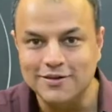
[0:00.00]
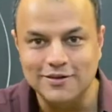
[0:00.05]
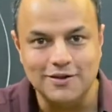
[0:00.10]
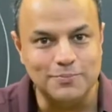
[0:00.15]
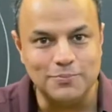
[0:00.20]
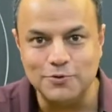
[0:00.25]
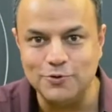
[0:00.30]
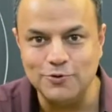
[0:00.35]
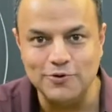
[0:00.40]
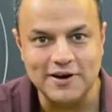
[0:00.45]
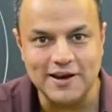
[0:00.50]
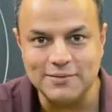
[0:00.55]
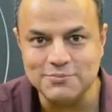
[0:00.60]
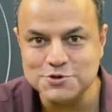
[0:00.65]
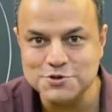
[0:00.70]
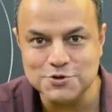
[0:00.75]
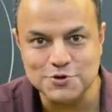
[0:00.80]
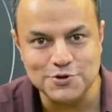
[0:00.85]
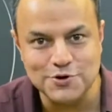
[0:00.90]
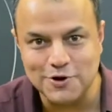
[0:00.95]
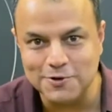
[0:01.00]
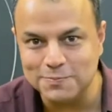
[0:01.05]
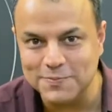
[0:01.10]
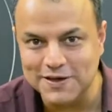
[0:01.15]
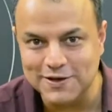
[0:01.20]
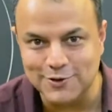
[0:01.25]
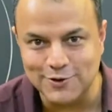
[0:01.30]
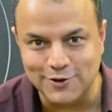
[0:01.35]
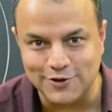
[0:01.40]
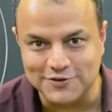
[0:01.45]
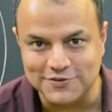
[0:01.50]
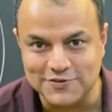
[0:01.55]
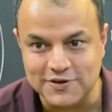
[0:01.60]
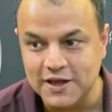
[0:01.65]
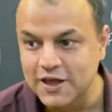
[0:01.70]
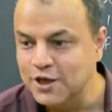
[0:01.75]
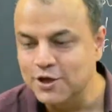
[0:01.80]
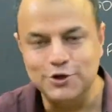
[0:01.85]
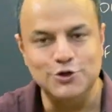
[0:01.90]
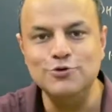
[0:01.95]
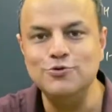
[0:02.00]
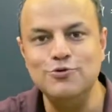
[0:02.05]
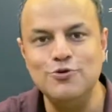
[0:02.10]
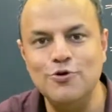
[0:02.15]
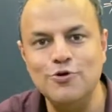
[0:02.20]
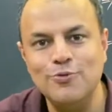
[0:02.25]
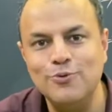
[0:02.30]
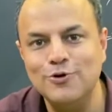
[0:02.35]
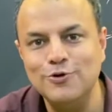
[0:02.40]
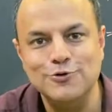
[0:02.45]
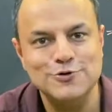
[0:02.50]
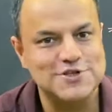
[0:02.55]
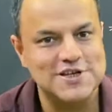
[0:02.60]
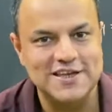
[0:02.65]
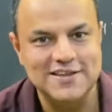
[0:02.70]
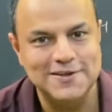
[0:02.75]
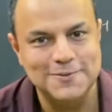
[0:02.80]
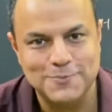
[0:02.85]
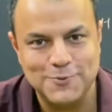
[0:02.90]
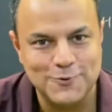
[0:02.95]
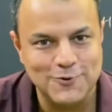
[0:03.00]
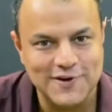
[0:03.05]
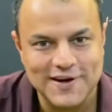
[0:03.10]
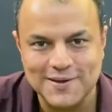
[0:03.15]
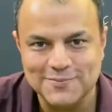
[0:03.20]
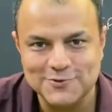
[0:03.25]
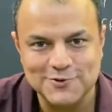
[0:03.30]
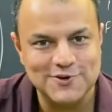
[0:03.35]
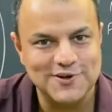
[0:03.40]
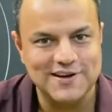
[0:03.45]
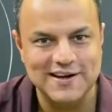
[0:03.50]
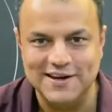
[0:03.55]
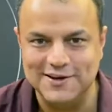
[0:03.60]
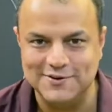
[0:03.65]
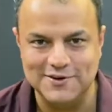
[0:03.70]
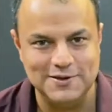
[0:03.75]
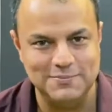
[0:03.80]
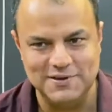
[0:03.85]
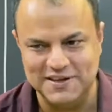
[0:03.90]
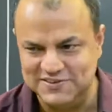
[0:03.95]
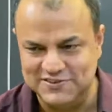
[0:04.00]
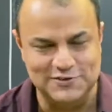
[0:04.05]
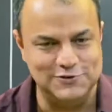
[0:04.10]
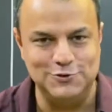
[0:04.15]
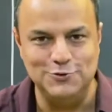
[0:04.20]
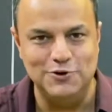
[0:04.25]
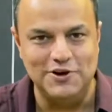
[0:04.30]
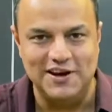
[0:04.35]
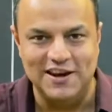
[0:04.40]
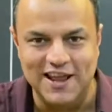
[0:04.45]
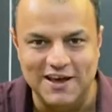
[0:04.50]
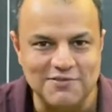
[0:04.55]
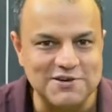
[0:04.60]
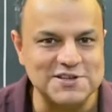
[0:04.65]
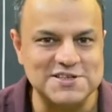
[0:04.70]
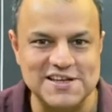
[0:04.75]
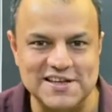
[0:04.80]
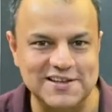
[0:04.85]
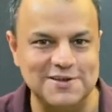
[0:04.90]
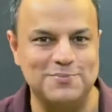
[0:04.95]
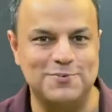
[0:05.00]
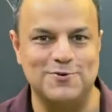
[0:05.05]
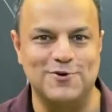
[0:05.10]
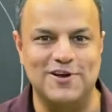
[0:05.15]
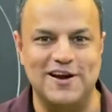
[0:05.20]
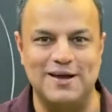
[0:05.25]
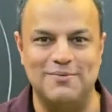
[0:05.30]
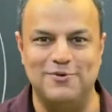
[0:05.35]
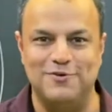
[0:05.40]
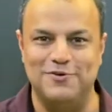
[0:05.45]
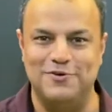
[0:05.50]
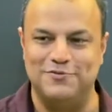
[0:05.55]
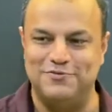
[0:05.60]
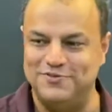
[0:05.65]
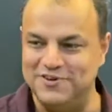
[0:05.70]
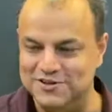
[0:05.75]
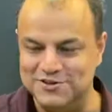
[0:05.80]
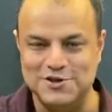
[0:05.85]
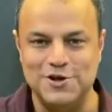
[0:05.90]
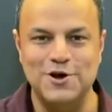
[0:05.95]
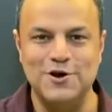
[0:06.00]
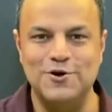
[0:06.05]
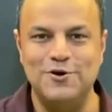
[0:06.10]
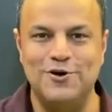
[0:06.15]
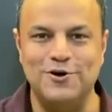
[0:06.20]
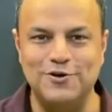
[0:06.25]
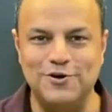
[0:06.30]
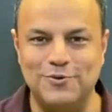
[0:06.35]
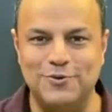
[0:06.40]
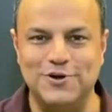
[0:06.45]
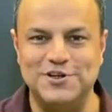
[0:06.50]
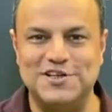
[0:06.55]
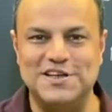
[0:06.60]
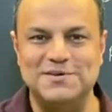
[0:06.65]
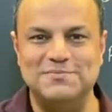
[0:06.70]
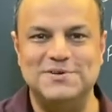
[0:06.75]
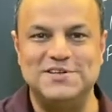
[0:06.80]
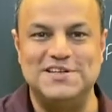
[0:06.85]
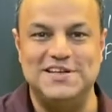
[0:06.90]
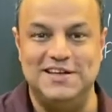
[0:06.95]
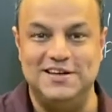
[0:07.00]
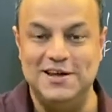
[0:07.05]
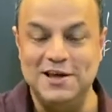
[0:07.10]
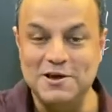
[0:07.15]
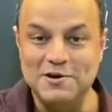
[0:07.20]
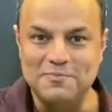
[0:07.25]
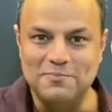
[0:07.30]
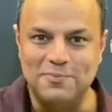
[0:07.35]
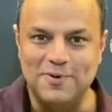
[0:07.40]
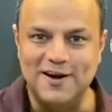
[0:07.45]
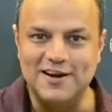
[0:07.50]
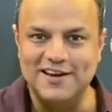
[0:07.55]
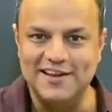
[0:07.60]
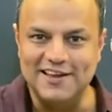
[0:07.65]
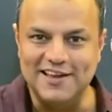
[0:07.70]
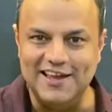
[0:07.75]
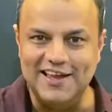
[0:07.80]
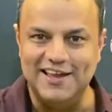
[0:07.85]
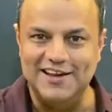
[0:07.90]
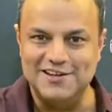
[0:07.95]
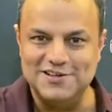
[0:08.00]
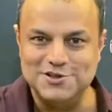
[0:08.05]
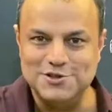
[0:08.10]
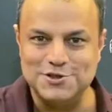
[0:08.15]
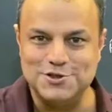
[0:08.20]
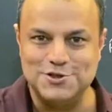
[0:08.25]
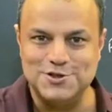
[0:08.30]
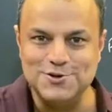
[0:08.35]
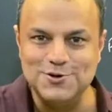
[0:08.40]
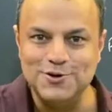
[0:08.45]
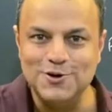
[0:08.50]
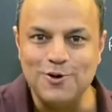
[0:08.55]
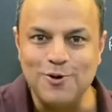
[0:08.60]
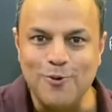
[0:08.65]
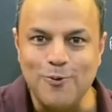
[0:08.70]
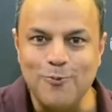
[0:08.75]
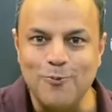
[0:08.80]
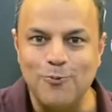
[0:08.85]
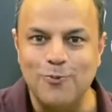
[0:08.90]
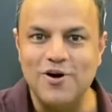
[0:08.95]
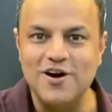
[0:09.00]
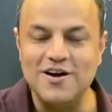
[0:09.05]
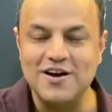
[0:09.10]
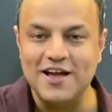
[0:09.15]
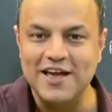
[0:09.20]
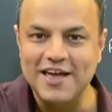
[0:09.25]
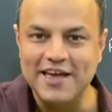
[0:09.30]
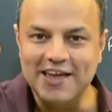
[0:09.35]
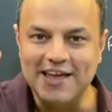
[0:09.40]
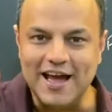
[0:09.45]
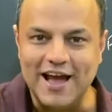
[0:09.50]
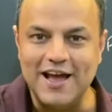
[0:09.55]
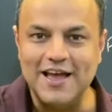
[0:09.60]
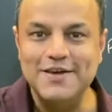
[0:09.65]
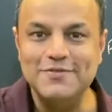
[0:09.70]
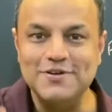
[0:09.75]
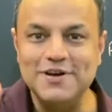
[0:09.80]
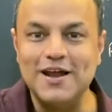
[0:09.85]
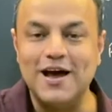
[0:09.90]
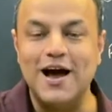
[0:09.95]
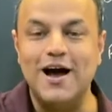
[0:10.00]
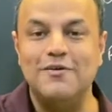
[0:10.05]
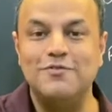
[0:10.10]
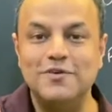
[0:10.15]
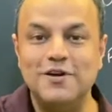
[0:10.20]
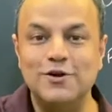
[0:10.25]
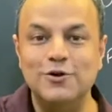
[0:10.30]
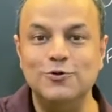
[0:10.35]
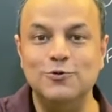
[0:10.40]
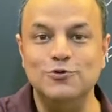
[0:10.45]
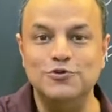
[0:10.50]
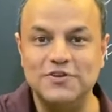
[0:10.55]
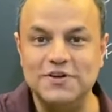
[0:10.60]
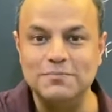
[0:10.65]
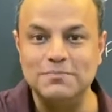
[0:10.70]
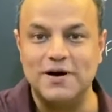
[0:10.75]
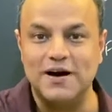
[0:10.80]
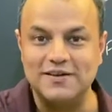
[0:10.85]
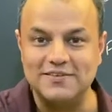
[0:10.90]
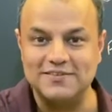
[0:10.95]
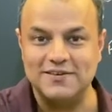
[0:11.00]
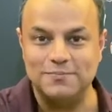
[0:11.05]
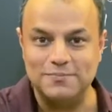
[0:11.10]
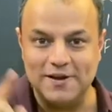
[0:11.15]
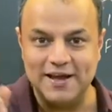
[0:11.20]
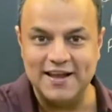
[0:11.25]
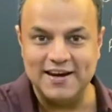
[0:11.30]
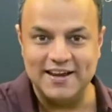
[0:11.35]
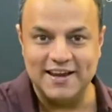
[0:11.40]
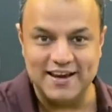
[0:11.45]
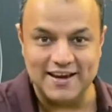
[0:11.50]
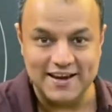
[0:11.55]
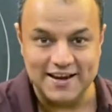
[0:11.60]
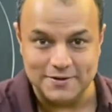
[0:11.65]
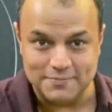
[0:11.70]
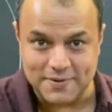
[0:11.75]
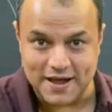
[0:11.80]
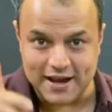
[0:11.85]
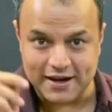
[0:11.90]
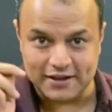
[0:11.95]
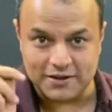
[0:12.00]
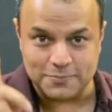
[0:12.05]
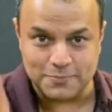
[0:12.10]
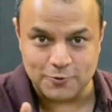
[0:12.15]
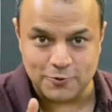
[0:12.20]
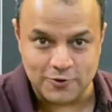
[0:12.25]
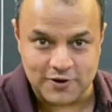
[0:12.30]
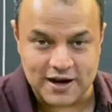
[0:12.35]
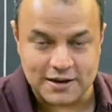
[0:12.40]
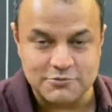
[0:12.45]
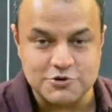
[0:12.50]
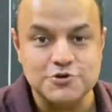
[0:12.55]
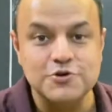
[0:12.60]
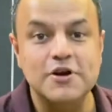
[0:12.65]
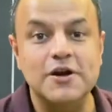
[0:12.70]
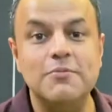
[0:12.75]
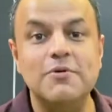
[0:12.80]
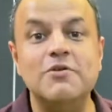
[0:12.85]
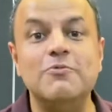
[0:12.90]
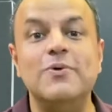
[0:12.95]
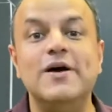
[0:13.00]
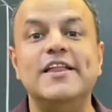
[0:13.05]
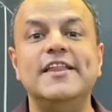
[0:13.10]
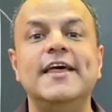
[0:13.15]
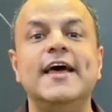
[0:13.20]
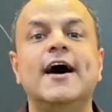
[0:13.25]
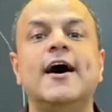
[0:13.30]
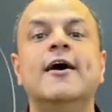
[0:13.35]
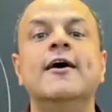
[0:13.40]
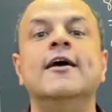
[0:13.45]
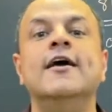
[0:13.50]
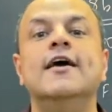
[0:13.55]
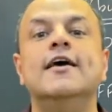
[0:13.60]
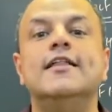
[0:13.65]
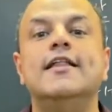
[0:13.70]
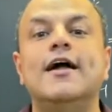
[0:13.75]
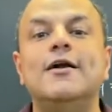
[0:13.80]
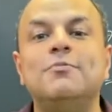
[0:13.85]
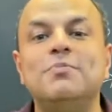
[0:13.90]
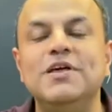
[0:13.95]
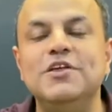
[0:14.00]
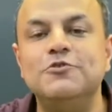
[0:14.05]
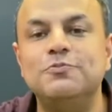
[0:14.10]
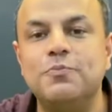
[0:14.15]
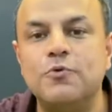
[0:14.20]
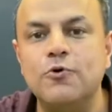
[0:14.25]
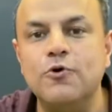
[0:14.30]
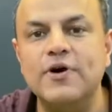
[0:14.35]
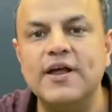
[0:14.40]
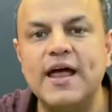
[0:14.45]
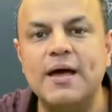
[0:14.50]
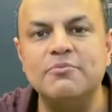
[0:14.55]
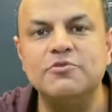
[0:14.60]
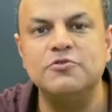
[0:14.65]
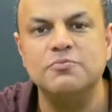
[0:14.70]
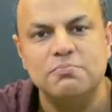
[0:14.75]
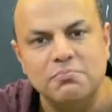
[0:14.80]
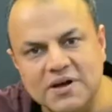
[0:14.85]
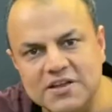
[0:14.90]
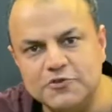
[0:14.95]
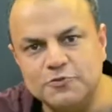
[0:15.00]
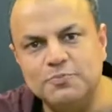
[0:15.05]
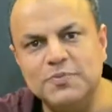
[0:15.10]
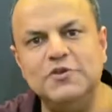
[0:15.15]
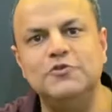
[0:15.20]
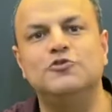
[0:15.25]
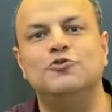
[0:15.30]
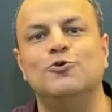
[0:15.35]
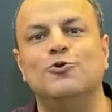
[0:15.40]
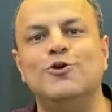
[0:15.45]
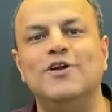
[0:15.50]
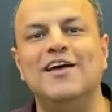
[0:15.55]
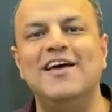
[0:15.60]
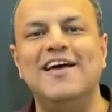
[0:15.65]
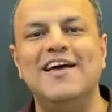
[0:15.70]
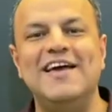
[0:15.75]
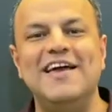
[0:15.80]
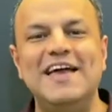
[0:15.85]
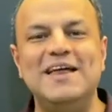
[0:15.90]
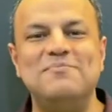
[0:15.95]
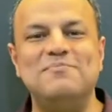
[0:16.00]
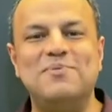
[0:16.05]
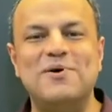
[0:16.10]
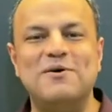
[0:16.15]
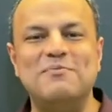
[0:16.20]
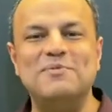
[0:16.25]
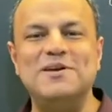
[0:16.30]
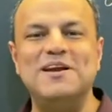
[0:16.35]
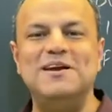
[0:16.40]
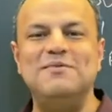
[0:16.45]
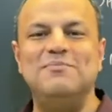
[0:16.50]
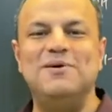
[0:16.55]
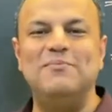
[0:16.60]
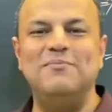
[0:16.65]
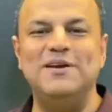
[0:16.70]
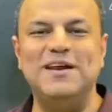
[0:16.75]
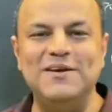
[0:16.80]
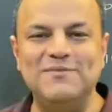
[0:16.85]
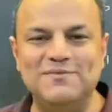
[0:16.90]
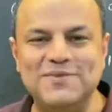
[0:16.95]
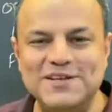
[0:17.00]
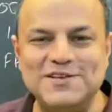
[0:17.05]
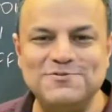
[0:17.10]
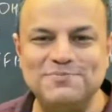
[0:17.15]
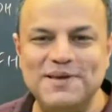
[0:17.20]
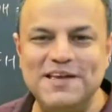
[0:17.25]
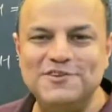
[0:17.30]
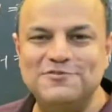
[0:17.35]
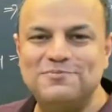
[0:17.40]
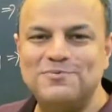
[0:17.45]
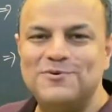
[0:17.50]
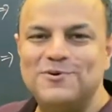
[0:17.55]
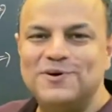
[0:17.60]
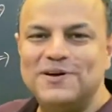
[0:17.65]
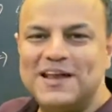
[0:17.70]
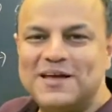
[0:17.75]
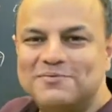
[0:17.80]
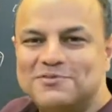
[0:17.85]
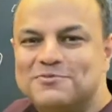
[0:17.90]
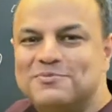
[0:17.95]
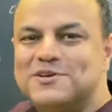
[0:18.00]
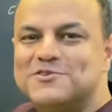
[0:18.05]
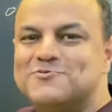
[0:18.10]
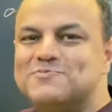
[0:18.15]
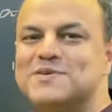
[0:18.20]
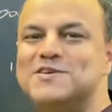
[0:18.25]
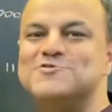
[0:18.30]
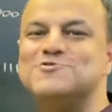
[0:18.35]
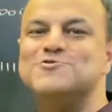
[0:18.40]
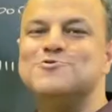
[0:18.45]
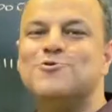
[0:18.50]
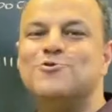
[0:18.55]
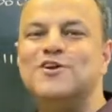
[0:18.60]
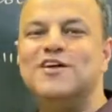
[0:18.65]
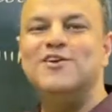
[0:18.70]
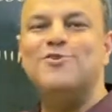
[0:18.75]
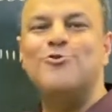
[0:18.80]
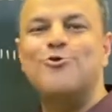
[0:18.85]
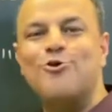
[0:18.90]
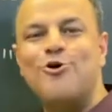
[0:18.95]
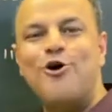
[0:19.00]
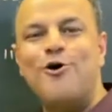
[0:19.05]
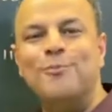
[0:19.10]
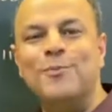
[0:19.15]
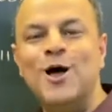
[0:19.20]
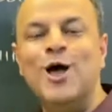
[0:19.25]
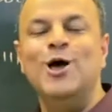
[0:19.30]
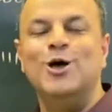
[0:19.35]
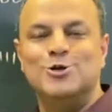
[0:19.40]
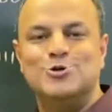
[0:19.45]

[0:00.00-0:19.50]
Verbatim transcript: The program should not be lost. You don't want to change the programs on a day-to-day basis. You'll never change the program of your fridge or your washing machine, but it should work. Even after losing power supply and getting it back, the program should remain where they are. That means programs must be stored in permanent memory, which means programs must be stored in ROM.